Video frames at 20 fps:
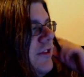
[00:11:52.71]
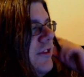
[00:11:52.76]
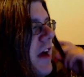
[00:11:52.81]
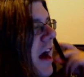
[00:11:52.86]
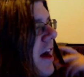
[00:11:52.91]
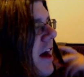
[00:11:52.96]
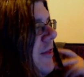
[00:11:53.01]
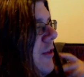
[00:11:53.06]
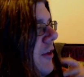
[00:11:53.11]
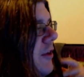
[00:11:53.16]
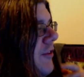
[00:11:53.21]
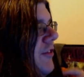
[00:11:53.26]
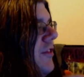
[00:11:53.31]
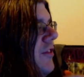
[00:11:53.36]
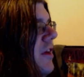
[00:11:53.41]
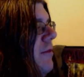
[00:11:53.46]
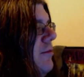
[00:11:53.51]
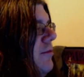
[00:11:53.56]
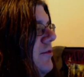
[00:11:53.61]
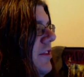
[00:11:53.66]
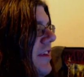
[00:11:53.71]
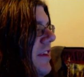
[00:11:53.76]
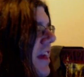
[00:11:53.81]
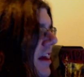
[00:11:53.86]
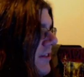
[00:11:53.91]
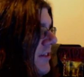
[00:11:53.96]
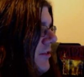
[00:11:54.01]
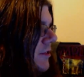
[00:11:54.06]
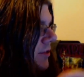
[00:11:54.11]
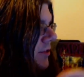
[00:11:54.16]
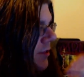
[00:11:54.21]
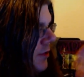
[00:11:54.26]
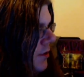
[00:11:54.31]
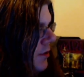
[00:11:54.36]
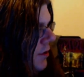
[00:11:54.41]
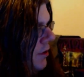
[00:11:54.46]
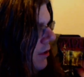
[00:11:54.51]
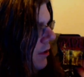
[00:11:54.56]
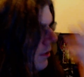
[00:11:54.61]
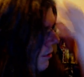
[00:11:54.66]
I thought it was a guest
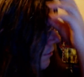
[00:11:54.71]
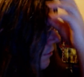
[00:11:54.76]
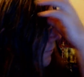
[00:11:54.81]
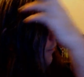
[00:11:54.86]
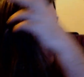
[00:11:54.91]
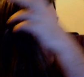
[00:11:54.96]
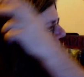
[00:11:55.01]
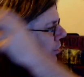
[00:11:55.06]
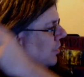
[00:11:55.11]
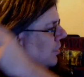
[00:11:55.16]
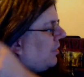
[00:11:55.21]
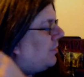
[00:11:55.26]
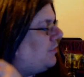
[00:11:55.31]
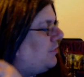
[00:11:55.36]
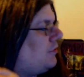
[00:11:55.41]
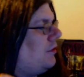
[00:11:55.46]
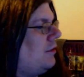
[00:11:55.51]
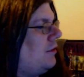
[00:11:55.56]
vocalist,